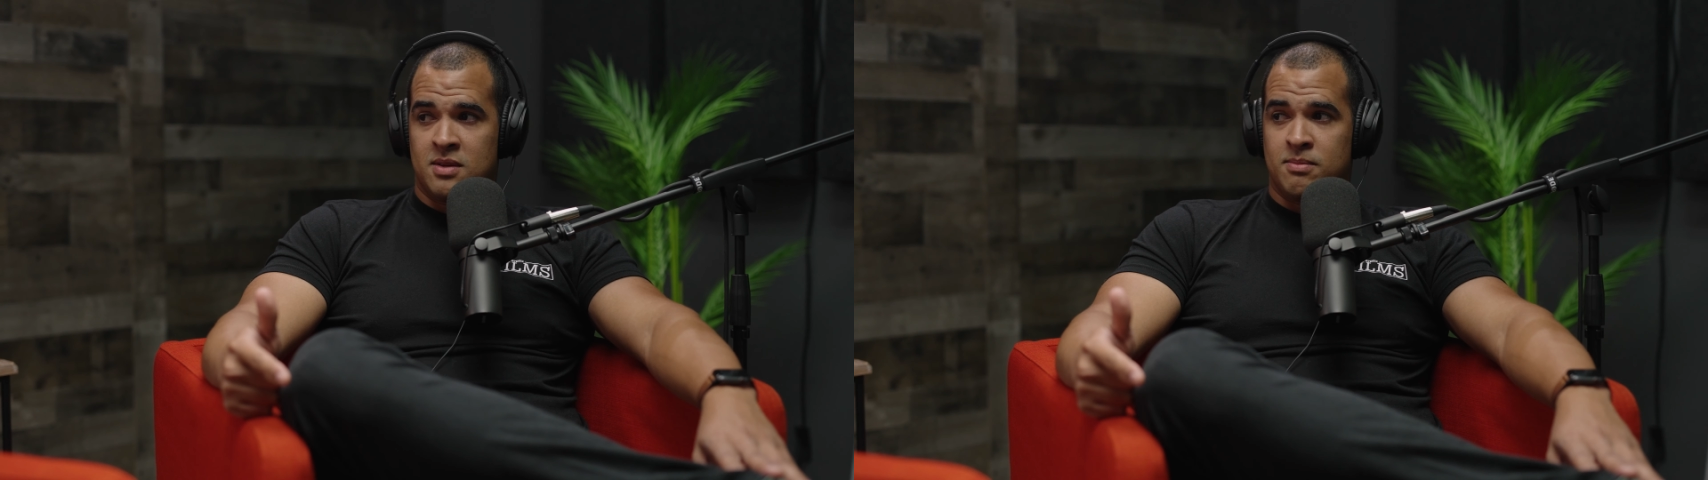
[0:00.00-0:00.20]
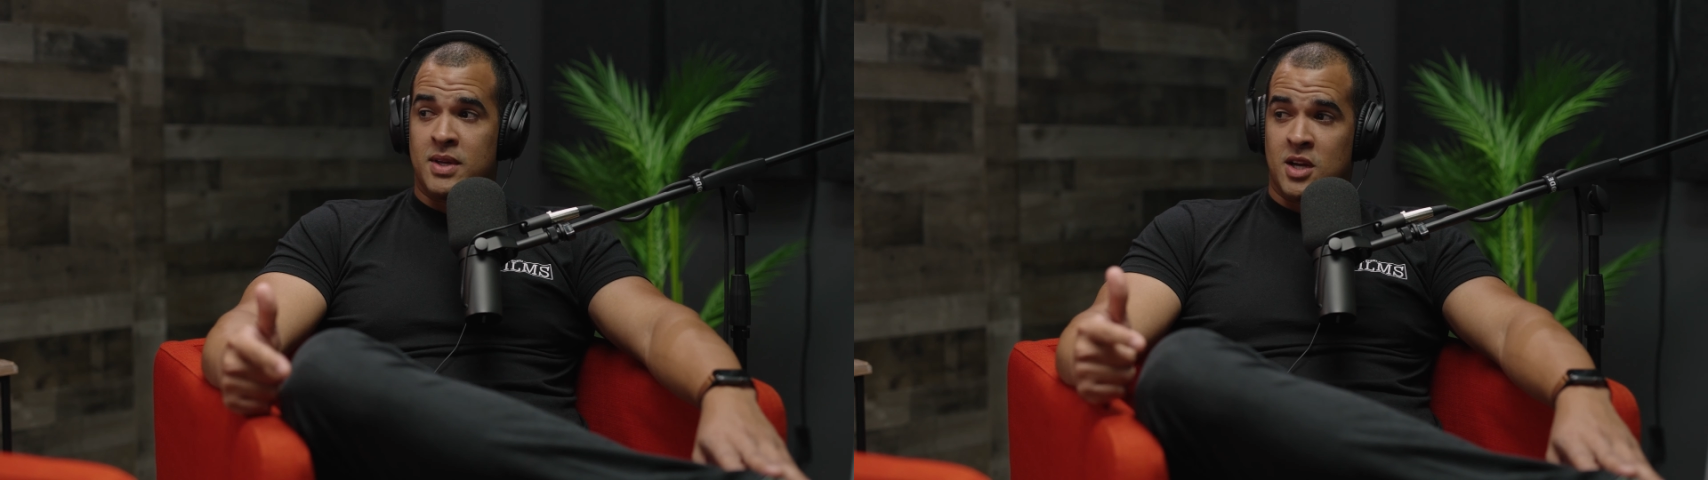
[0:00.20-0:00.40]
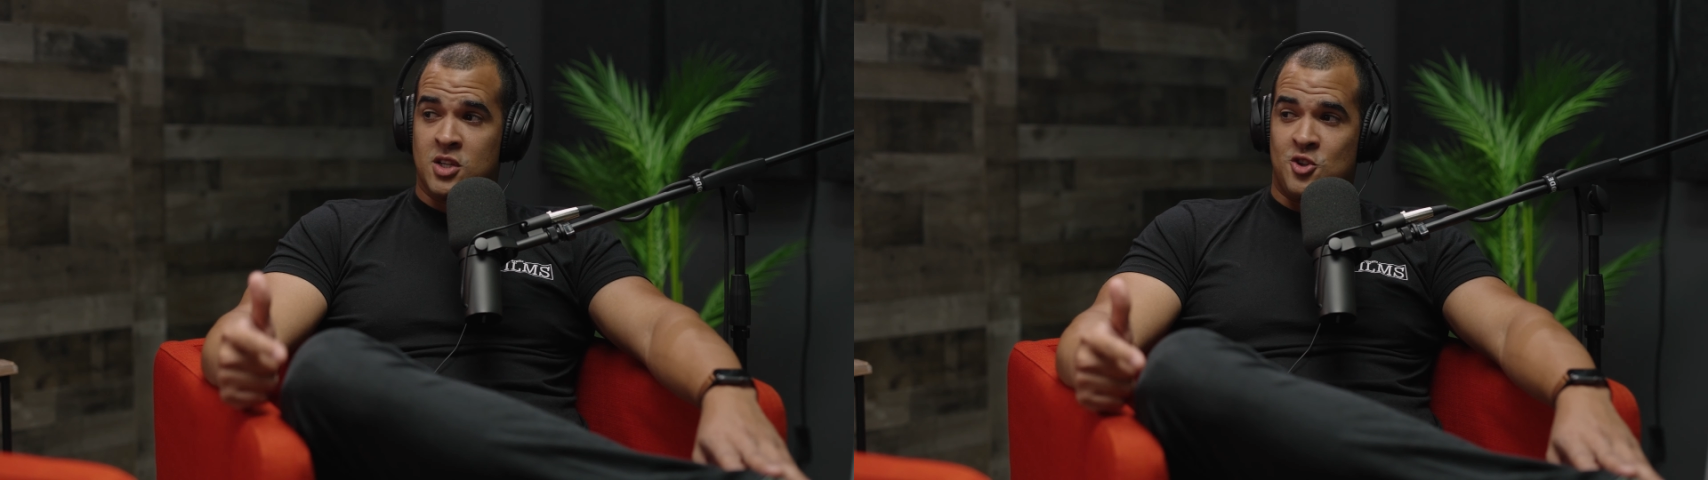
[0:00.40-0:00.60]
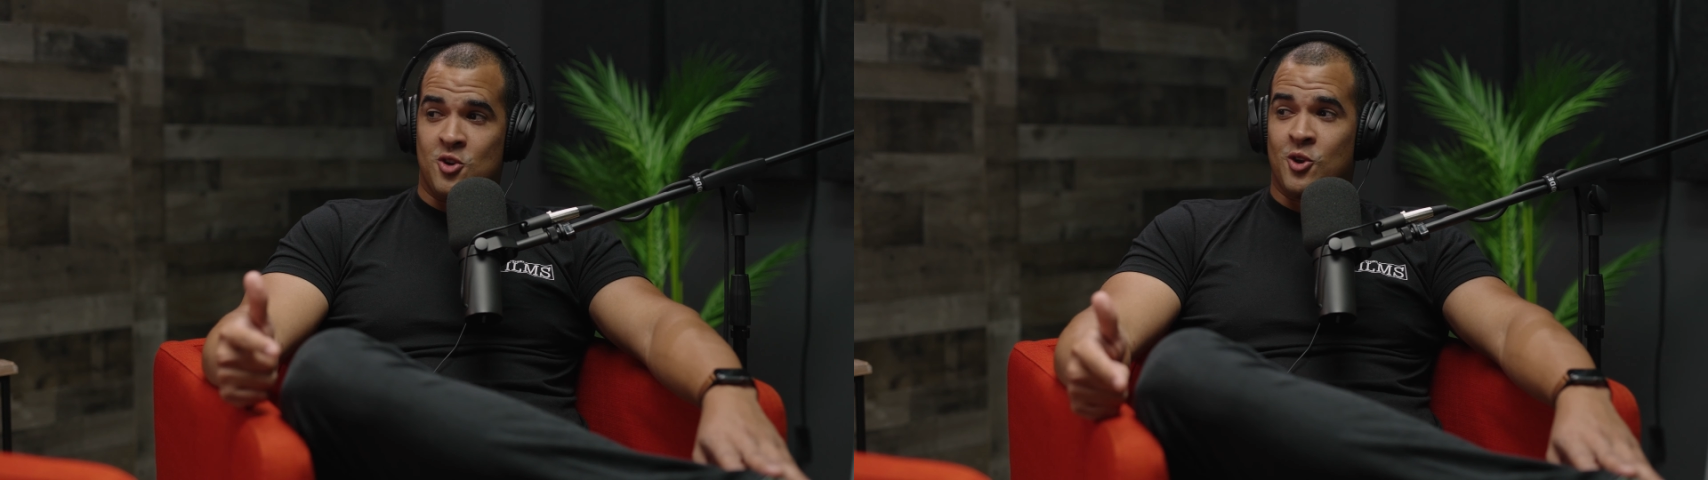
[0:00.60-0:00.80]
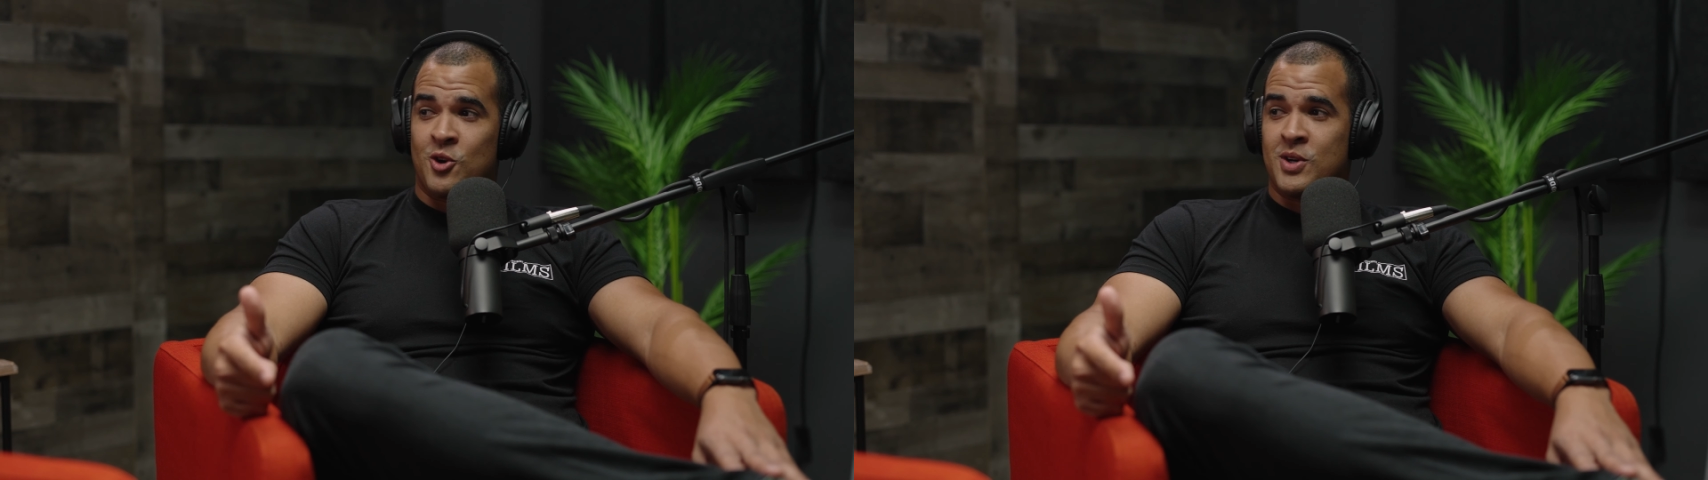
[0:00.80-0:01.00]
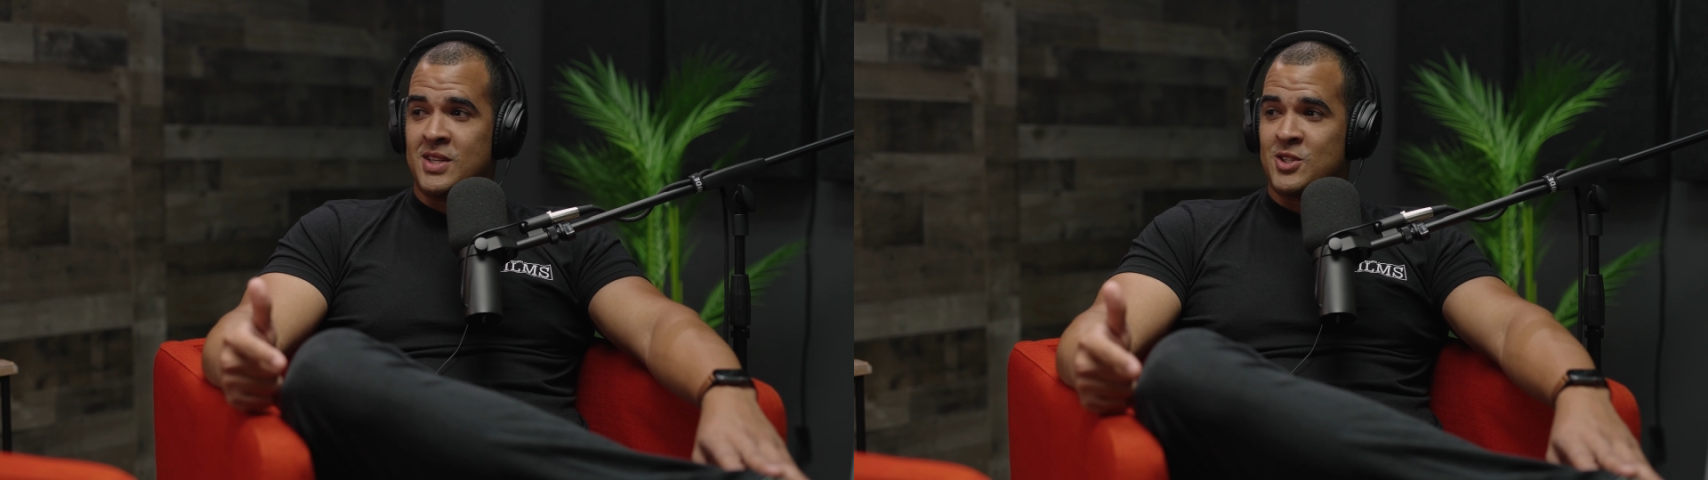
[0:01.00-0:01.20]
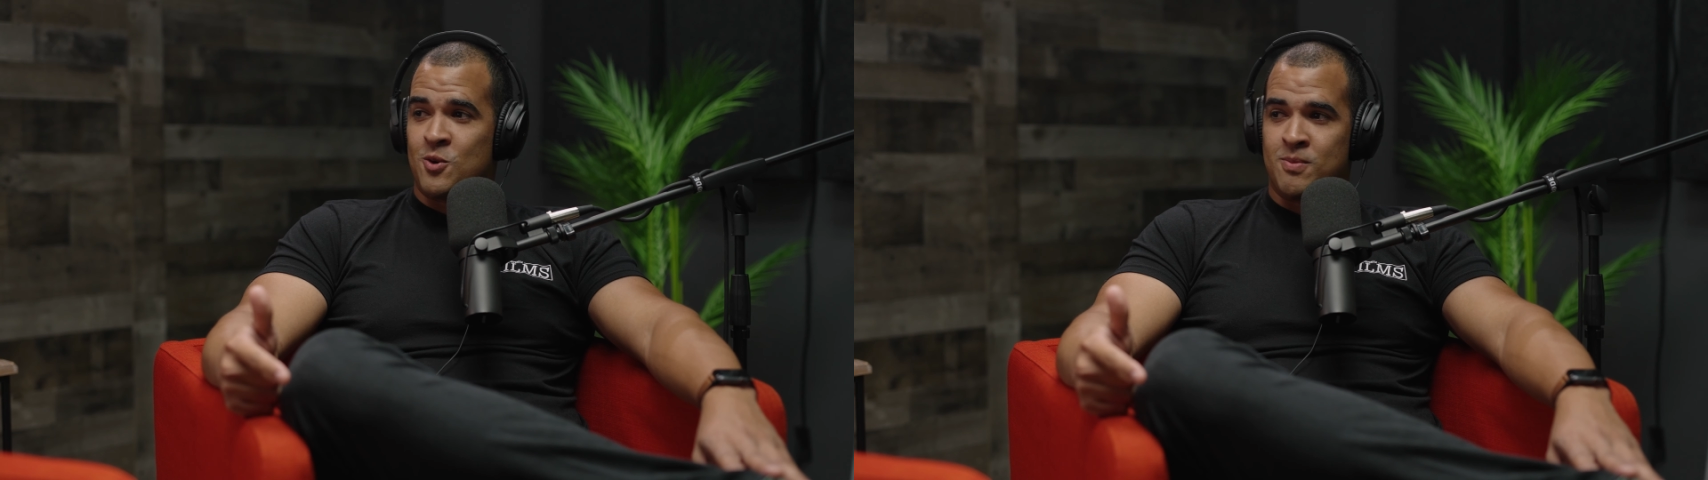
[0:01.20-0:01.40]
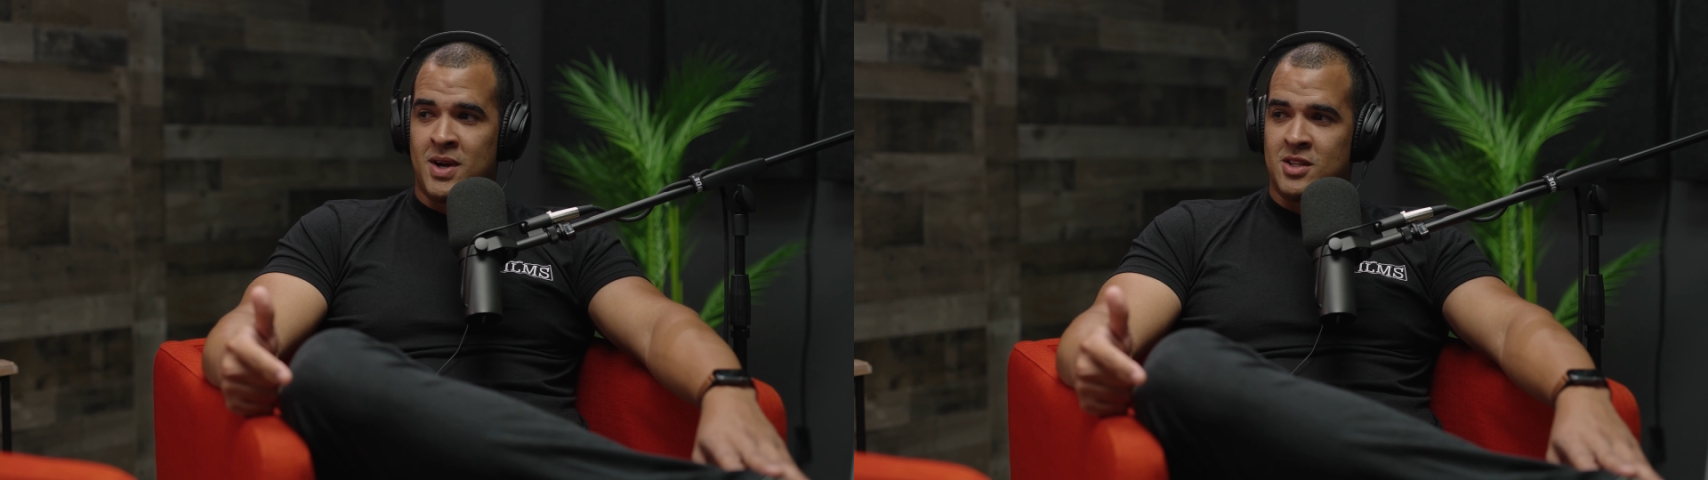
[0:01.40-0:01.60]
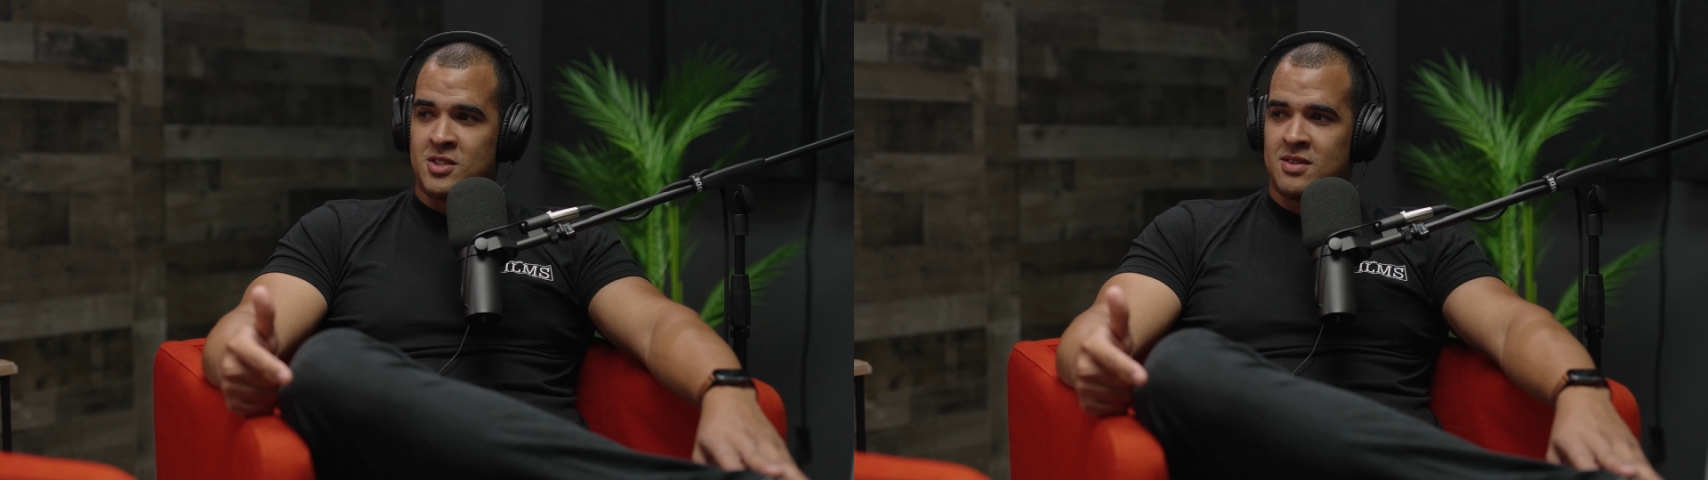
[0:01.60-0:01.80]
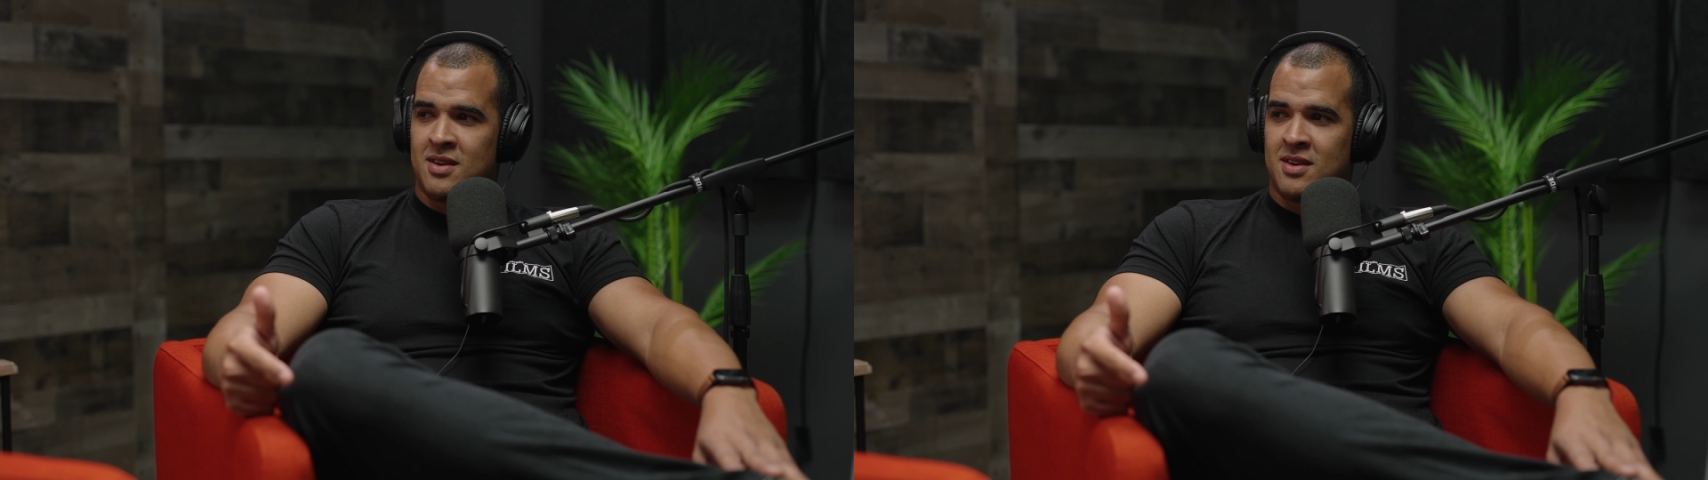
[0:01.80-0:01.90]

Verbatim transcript: because you're learning so much,